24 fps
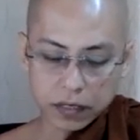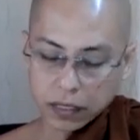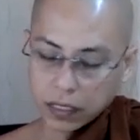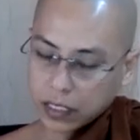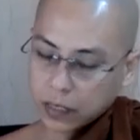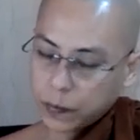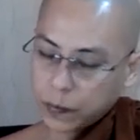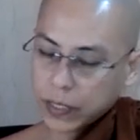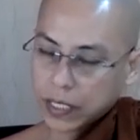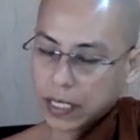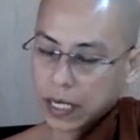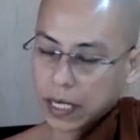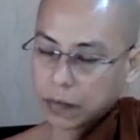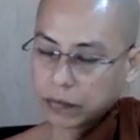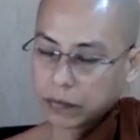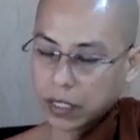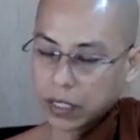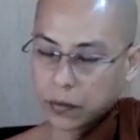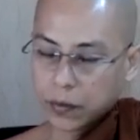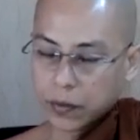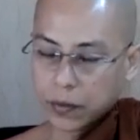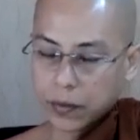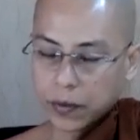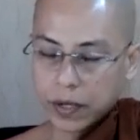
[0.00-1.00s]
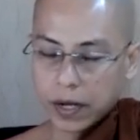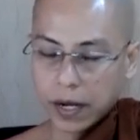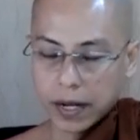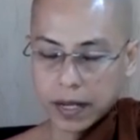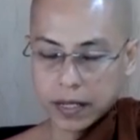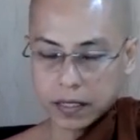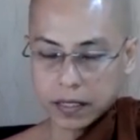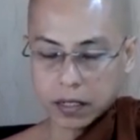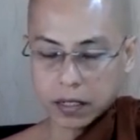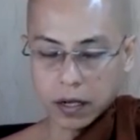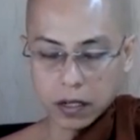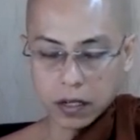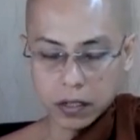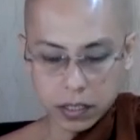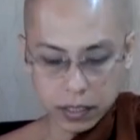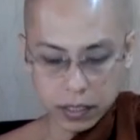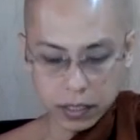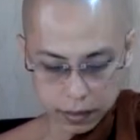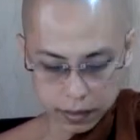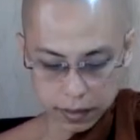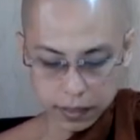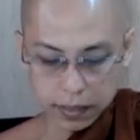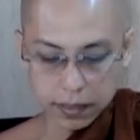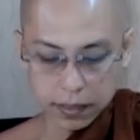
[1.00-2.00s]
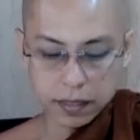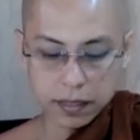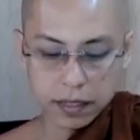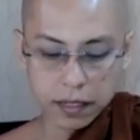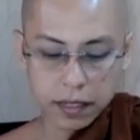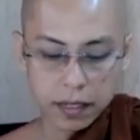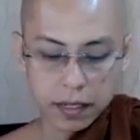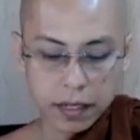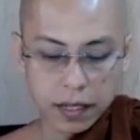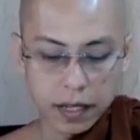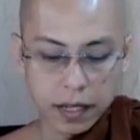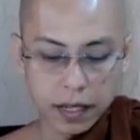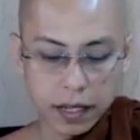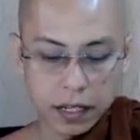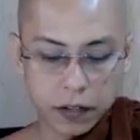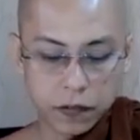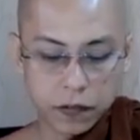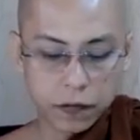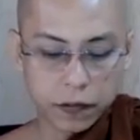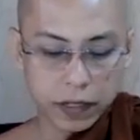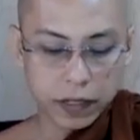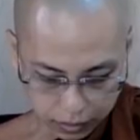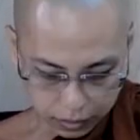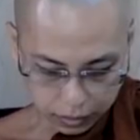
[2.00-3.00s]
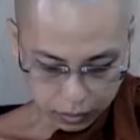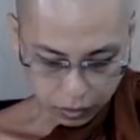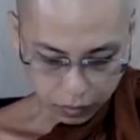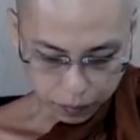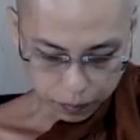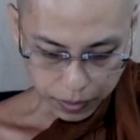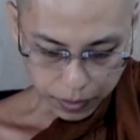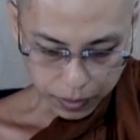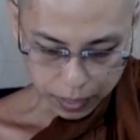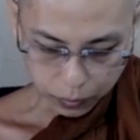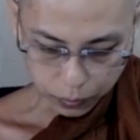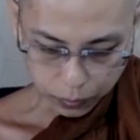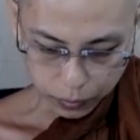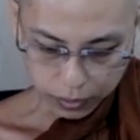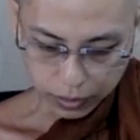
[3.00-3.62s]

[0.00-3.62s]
it becomes the rootless consciousness. If we combine with